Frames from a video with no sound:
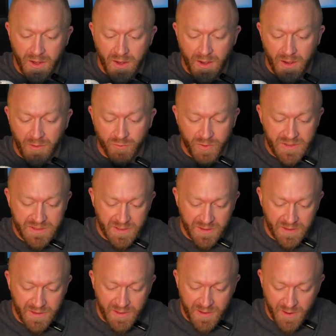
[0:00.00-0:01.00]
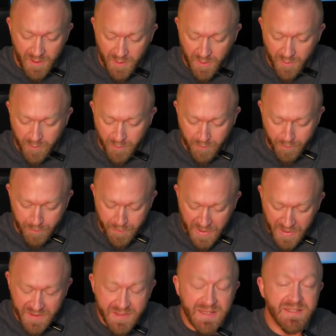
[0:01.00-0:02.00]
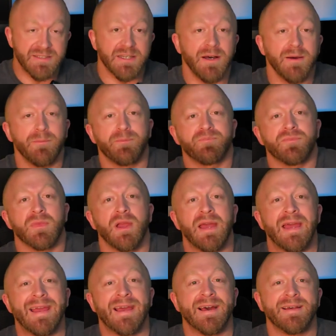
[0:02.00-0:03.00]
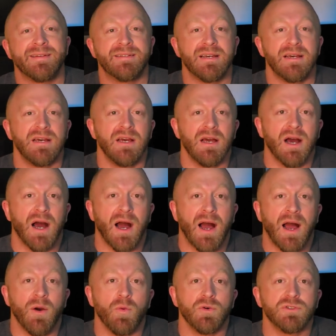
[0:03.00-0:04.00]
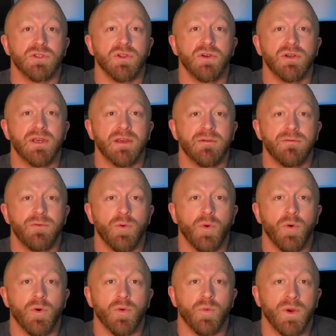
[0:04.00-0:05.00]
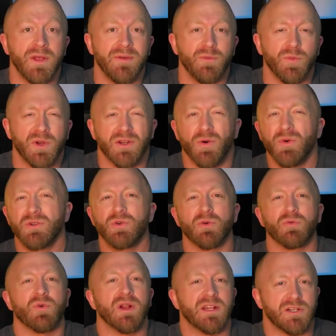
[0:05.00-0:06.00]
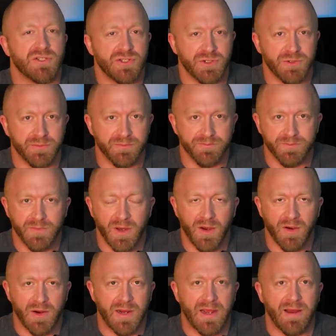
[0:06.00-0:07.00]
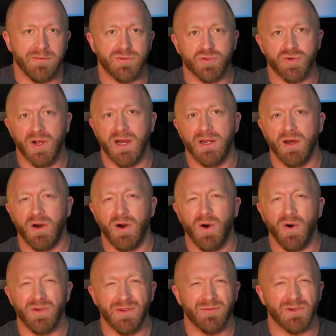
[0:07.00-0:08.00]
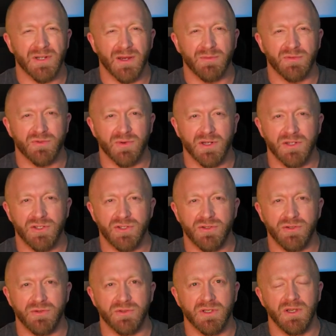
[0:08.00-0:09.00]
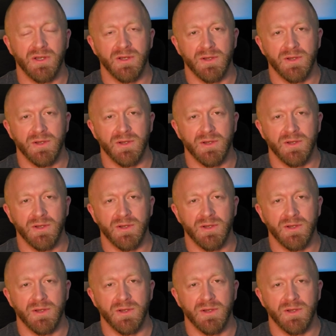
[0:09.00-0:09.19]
I recently picked these up, and I was looking for, when going to a running shoe. All right, I've tried all different types of running shoes